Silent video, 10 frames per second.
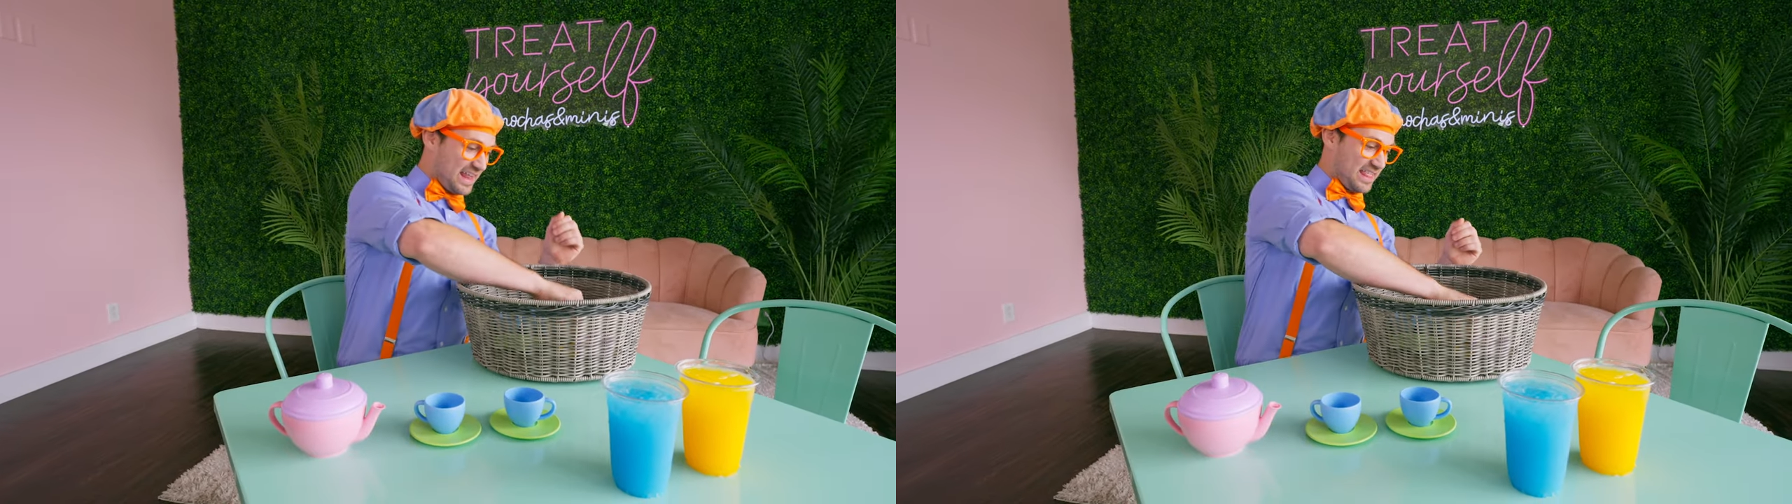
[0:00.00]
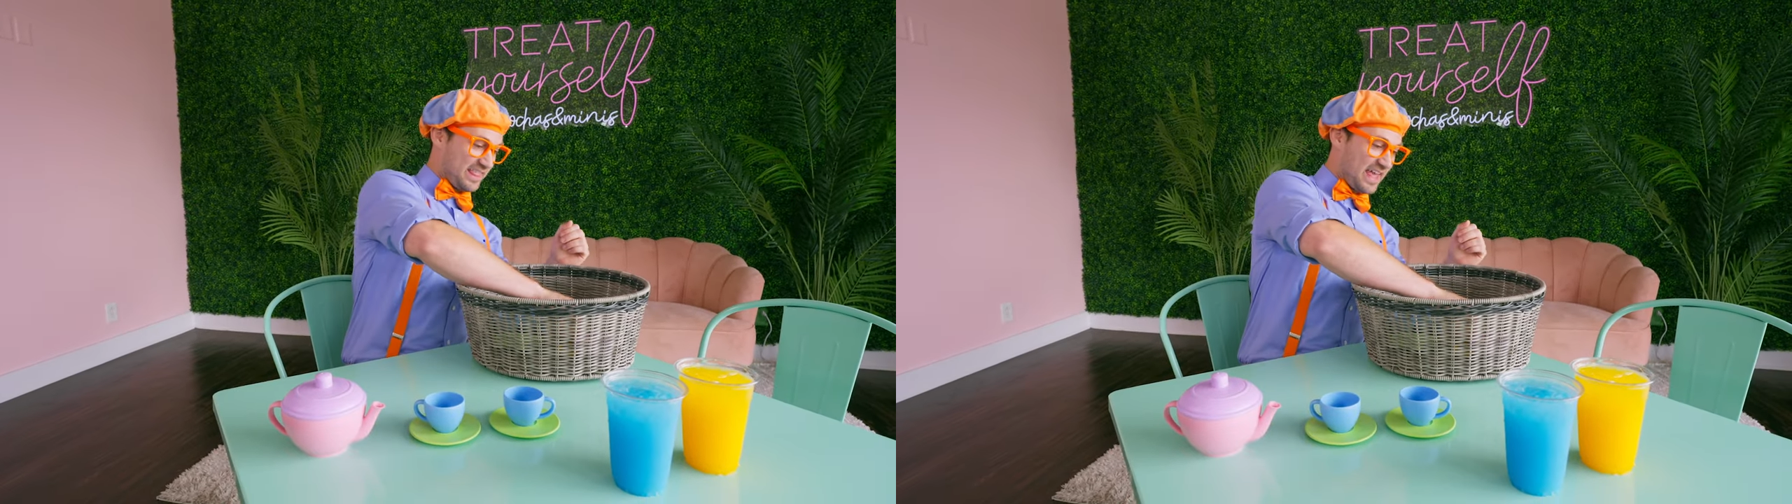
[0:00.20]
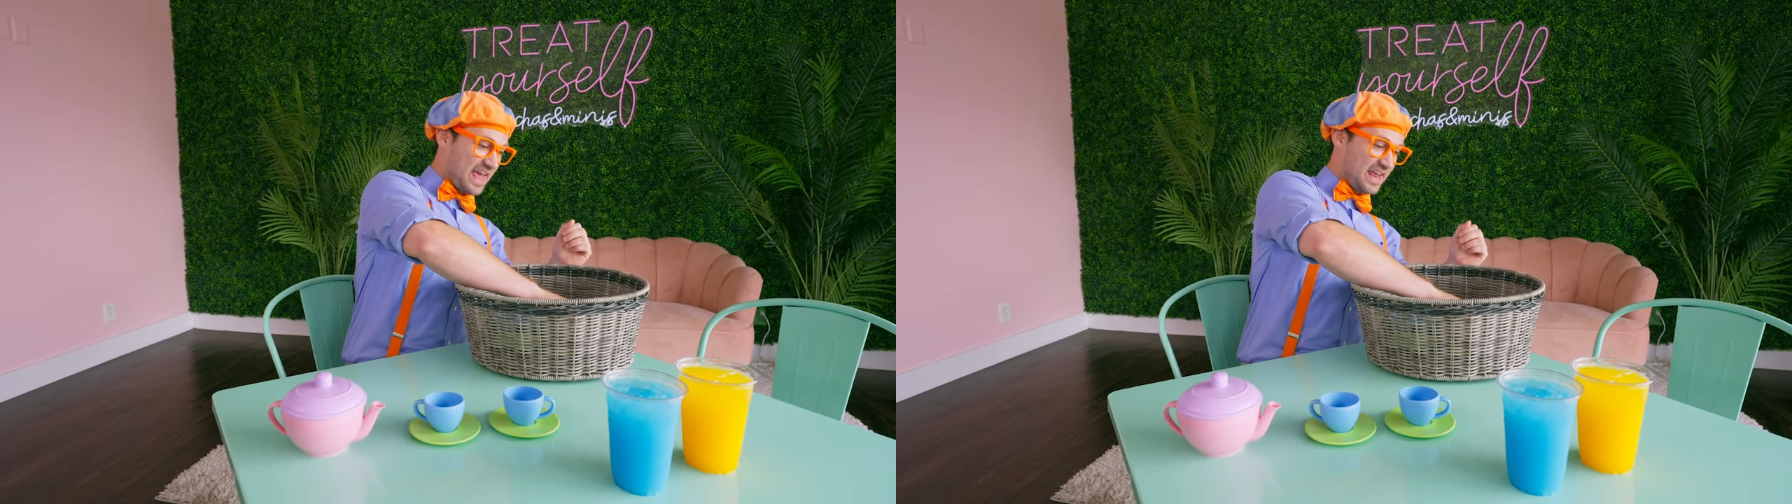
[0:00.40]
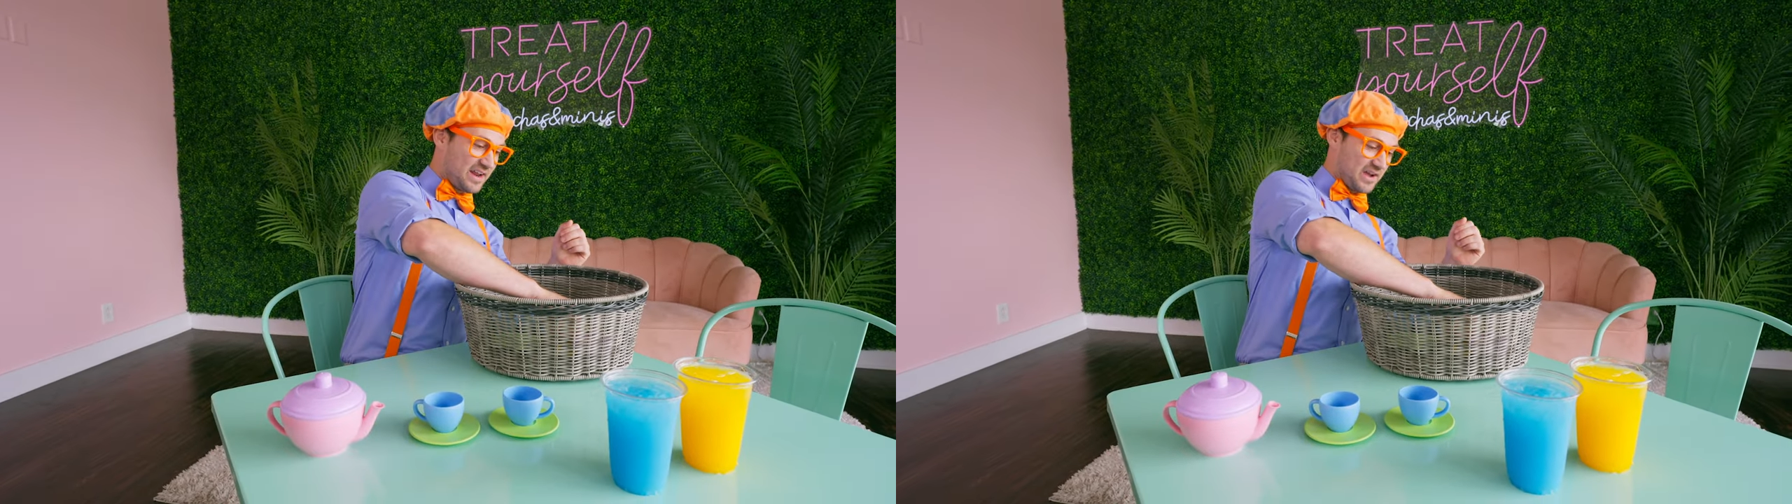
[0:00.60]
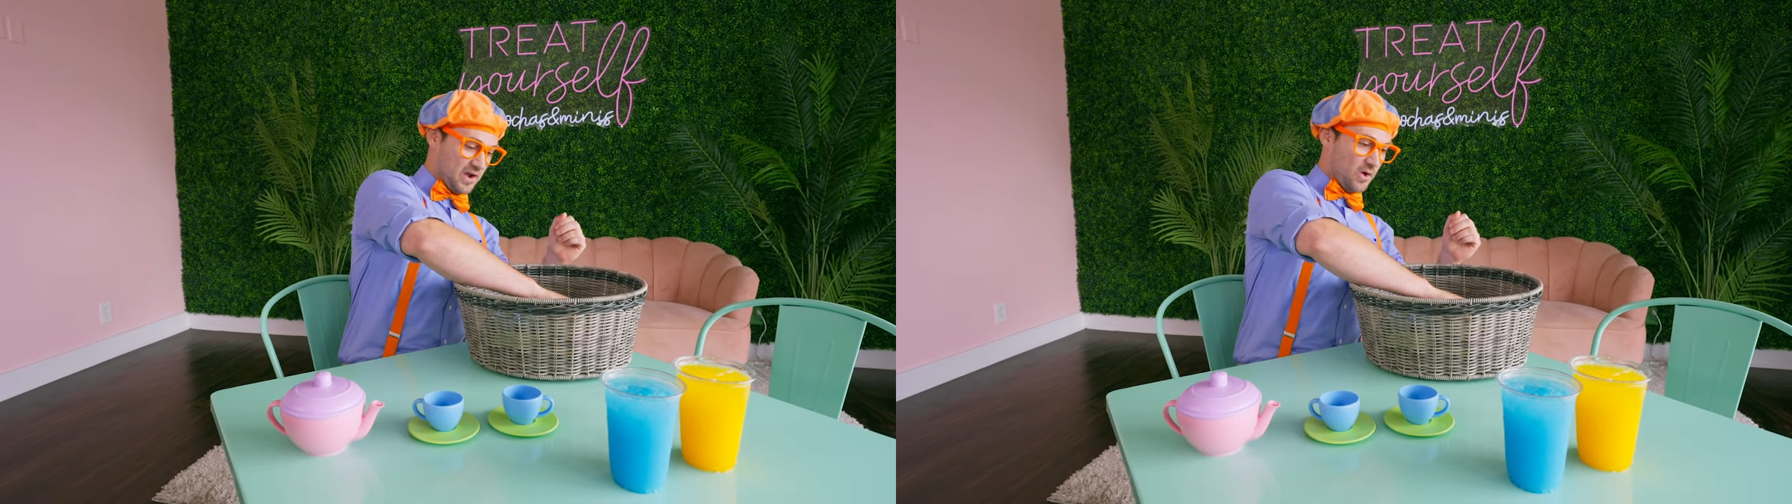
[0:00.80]
And
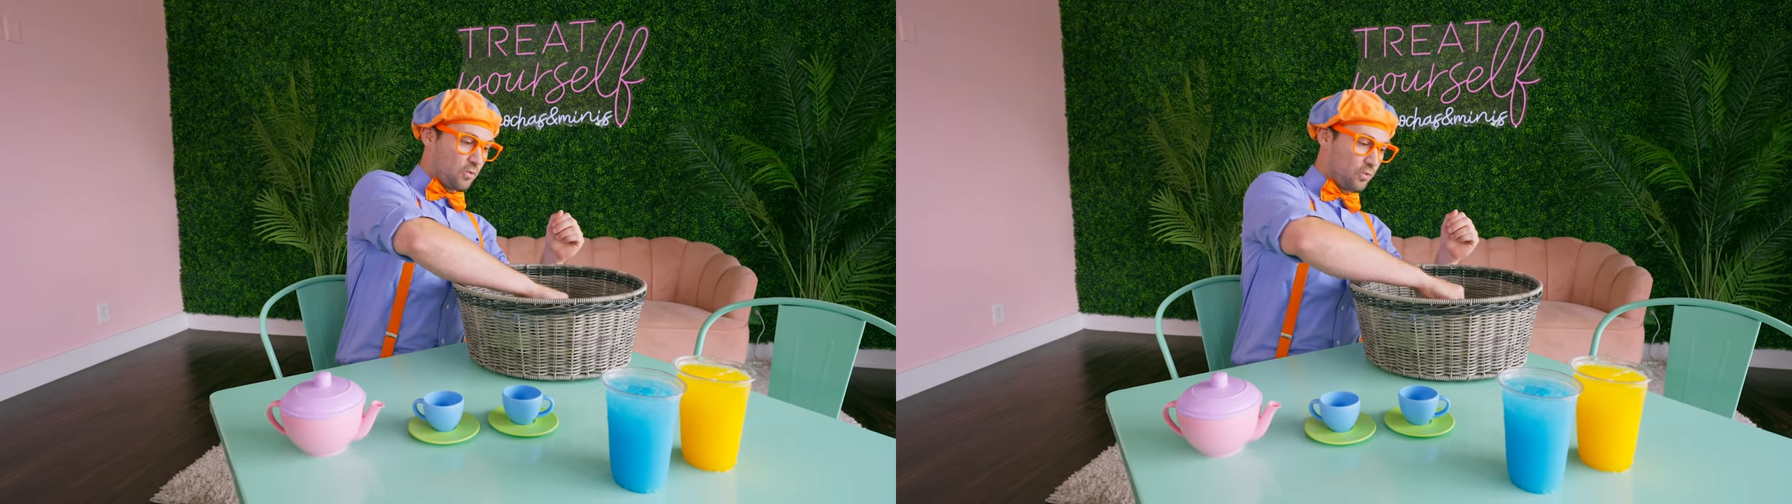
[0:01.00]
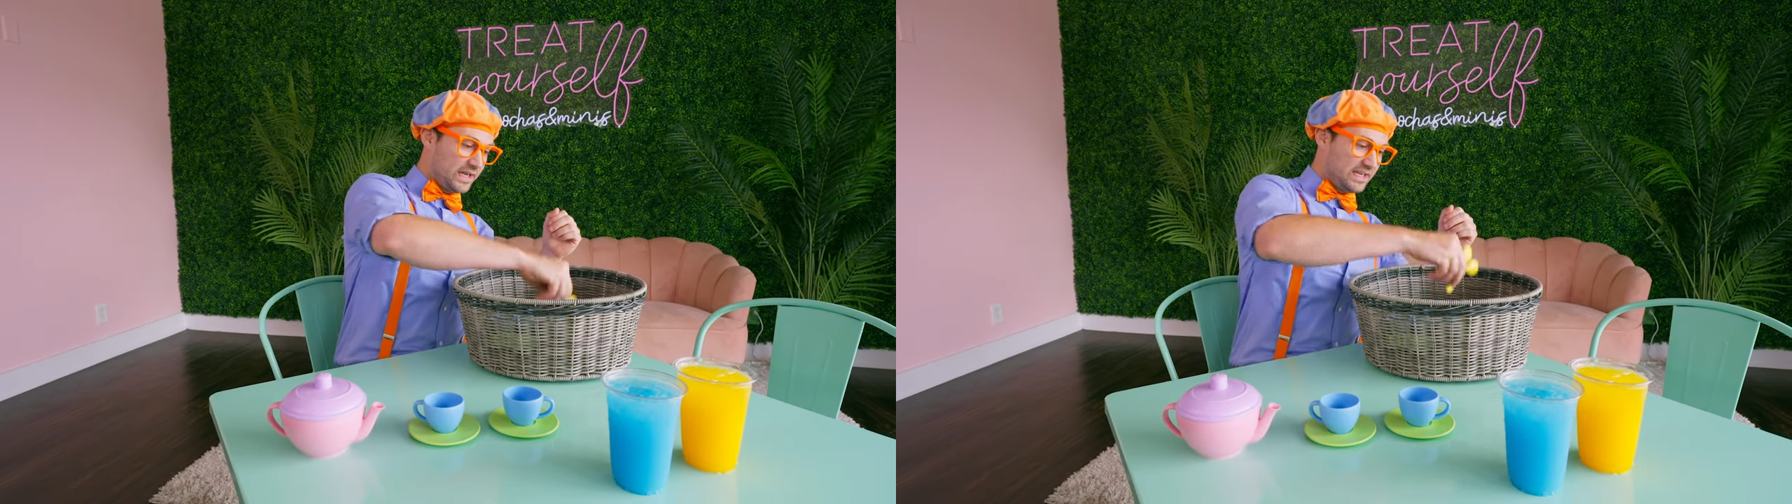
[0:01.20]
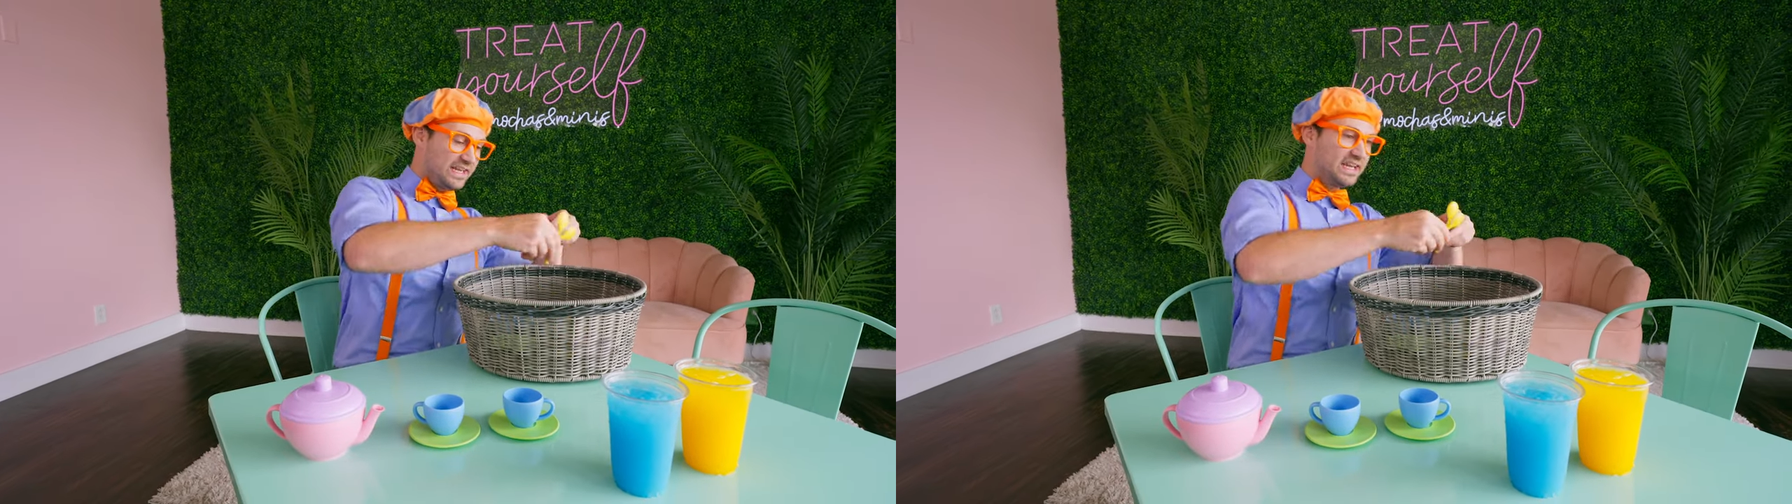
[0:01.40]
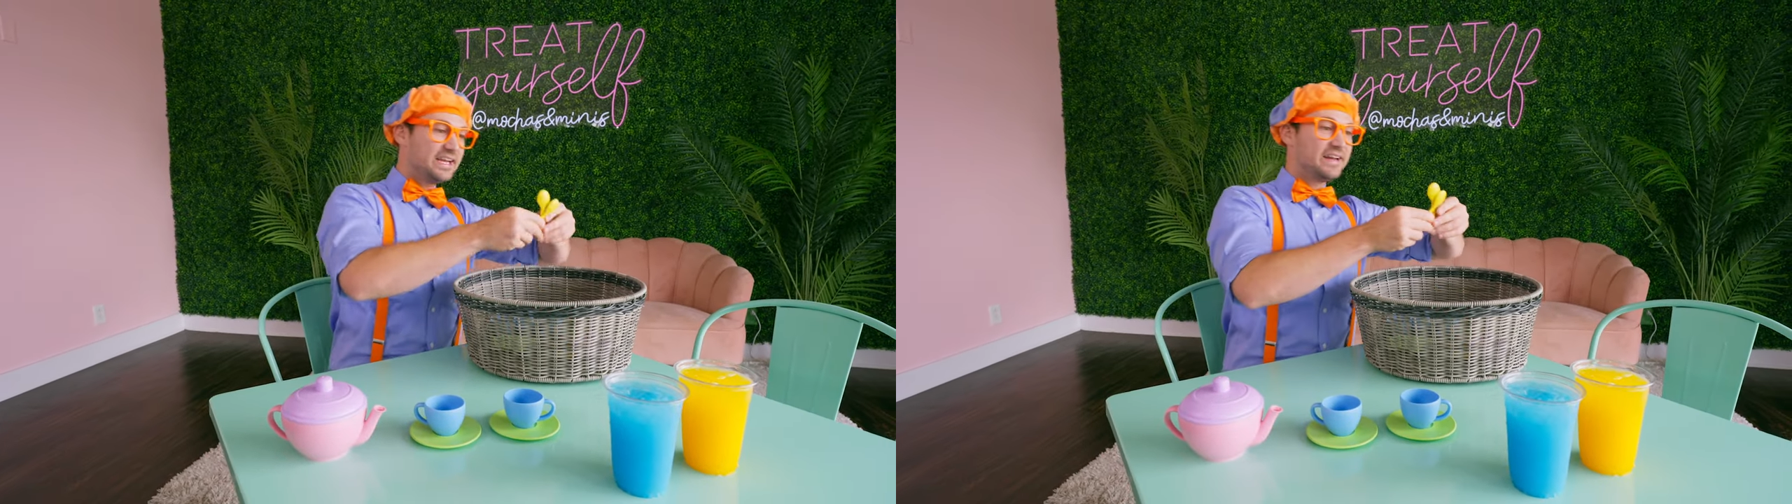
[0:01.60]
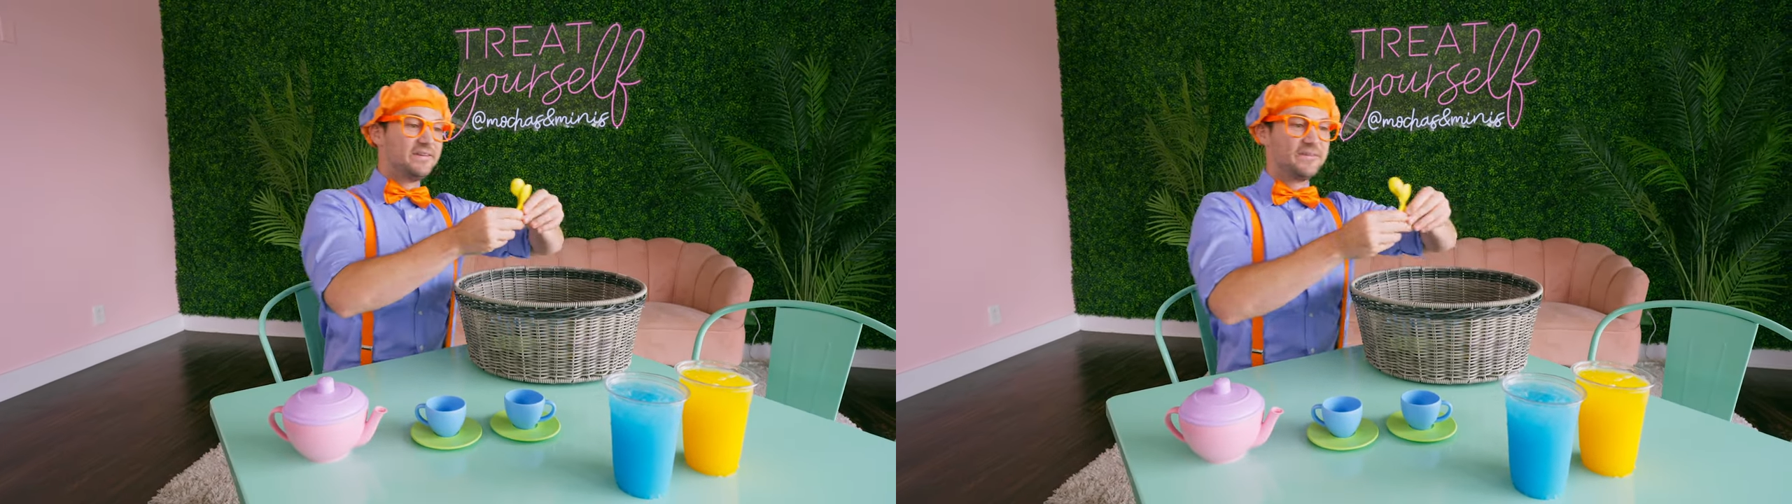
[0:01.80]
then we
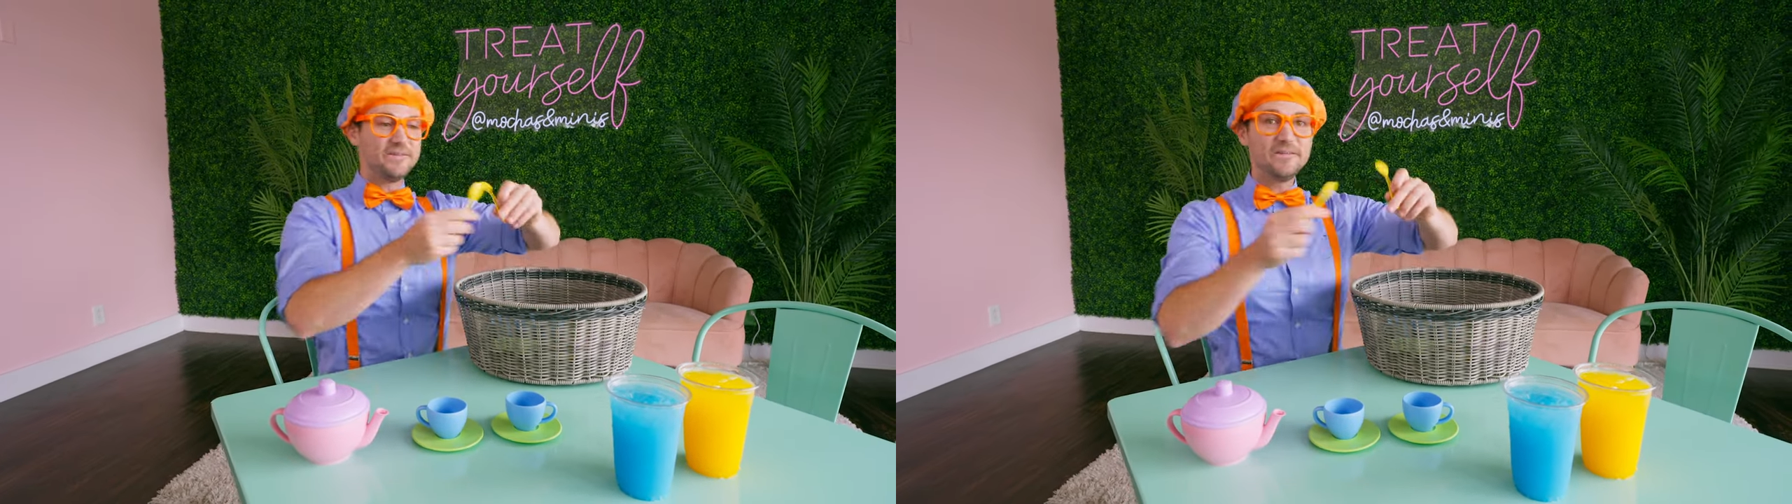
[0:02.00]
need,